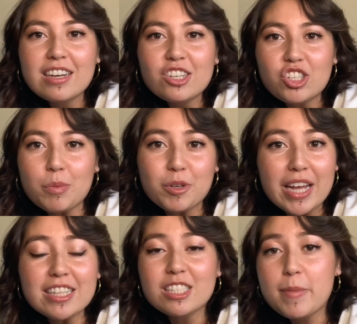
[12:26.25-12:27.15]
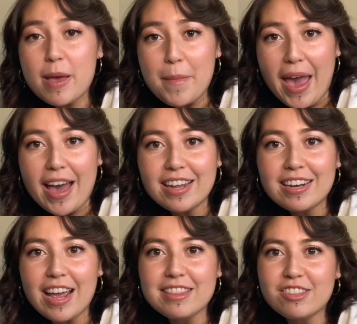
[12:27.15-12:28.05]
She pretends to be a man,
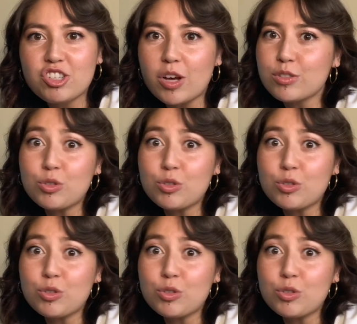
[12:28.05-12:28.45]
and she also